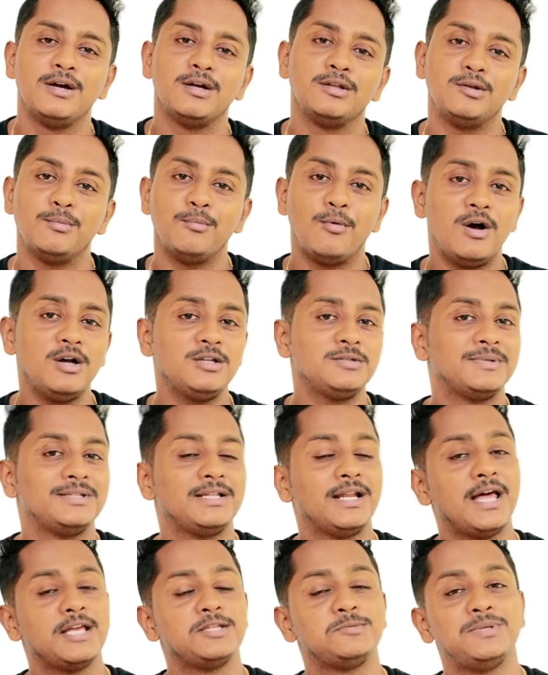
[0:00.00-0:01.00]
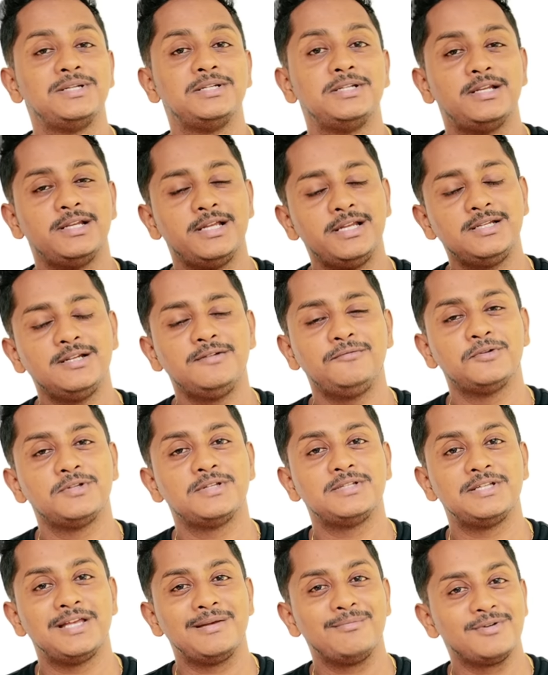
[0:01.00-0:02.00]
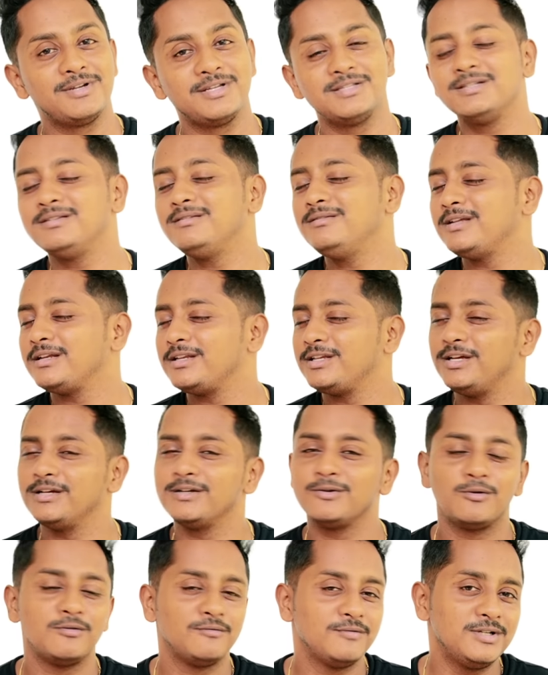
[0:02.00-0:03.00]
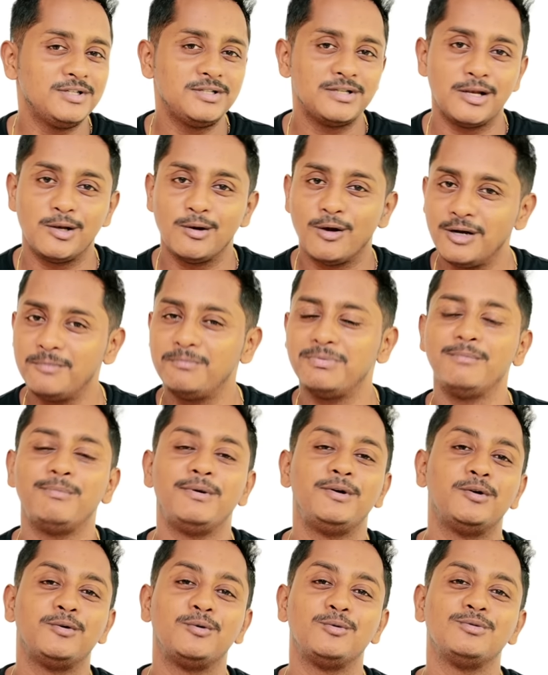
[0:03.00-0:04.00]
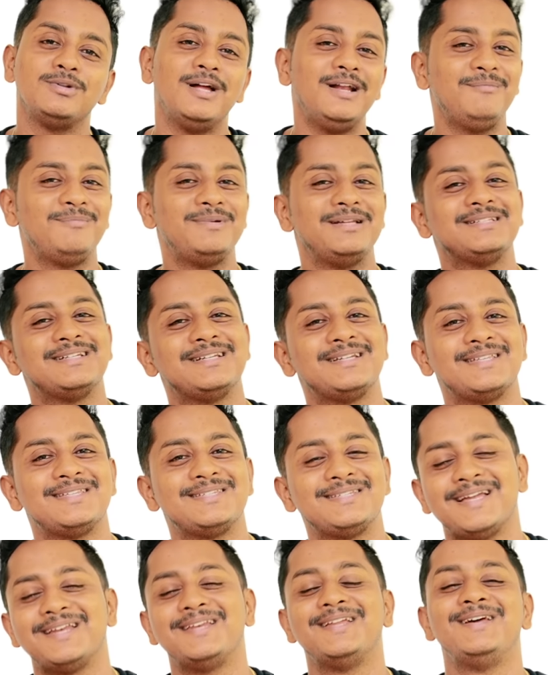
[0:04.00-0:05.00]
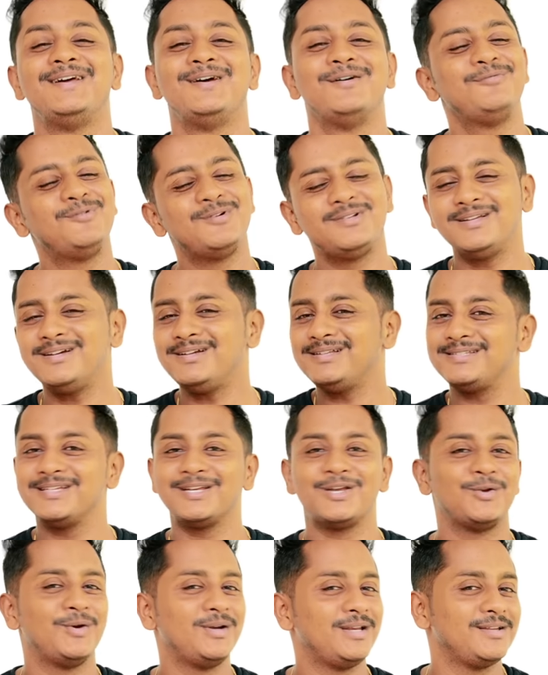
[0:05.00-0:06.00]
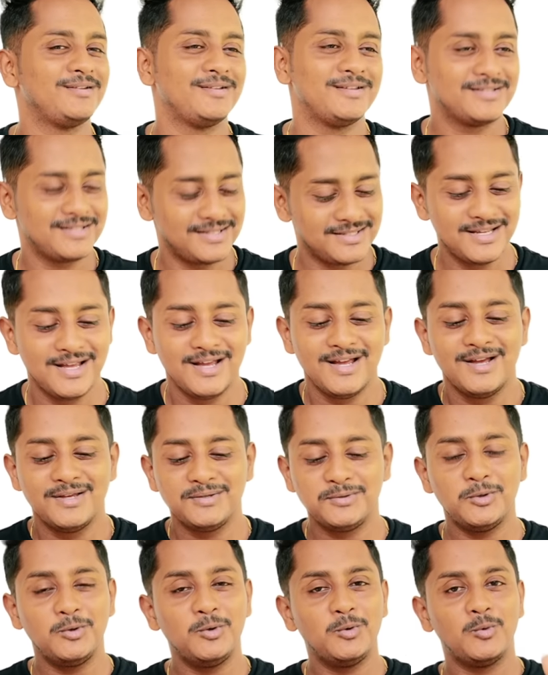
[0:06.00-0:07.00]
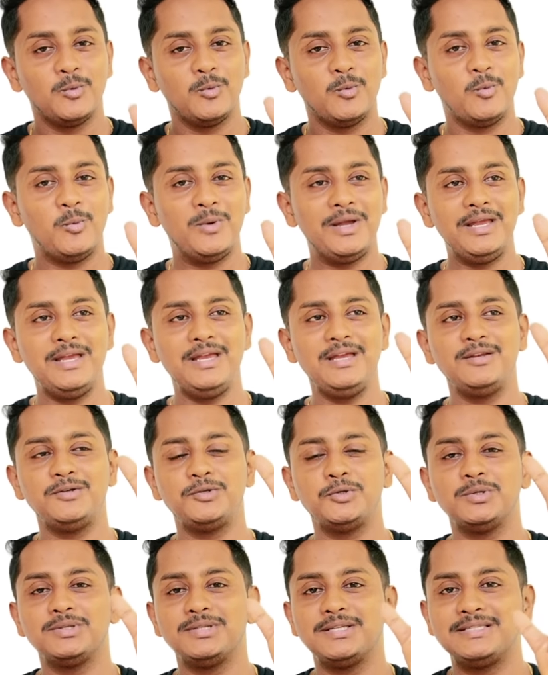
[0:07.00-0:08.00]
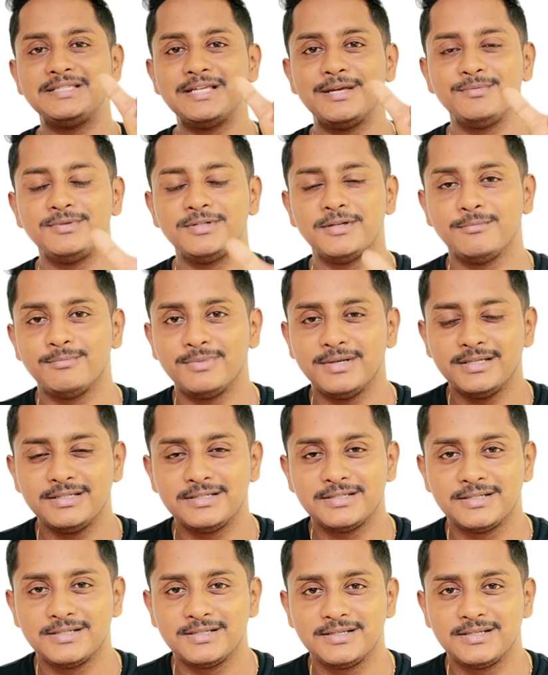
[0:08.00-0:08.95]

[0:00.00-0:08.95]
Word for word: the mocks, but that has been deleted for the same reason that here onwards will not be able to do that. Please understand for the security reasons. So we took the same template